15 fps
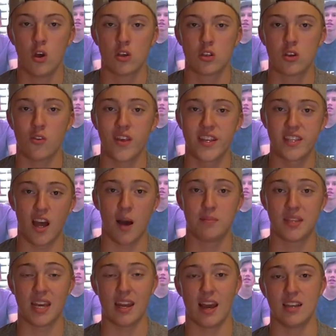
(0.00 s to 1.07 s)
So this
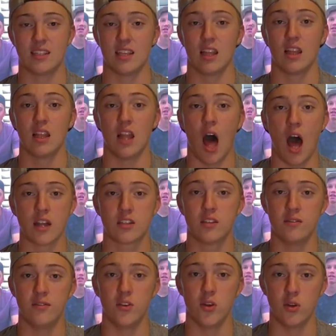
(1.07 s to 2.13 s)
update has lots
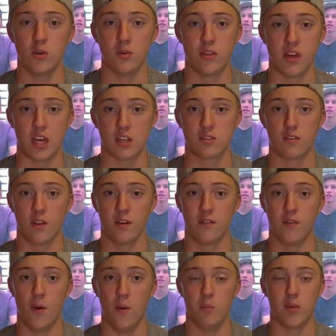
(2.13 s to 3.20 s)
of new things for the
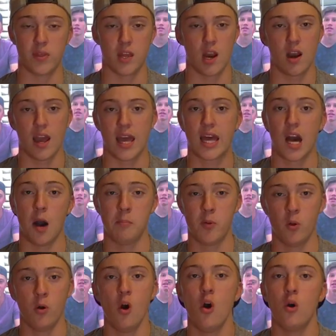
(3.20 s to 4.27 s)
phone, but there are a
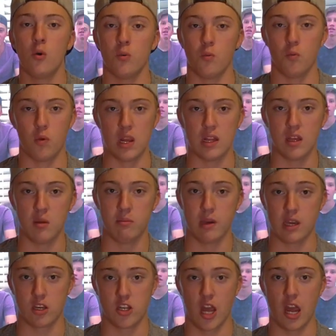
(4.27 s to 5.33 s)
couple really
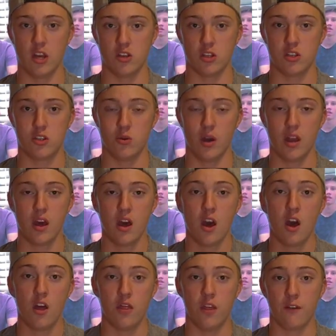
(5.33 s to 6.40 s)
big changes to it.
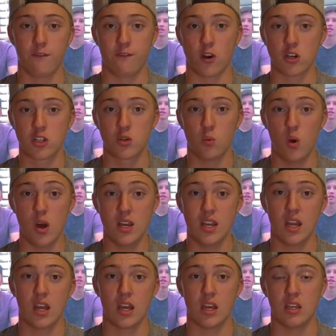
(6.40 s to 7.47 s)
The first one
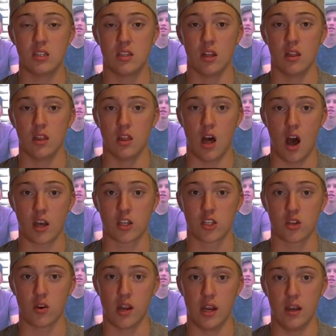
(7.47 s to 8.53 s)
is the lock
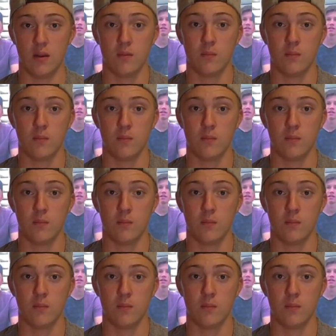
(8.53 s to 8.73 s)
screen.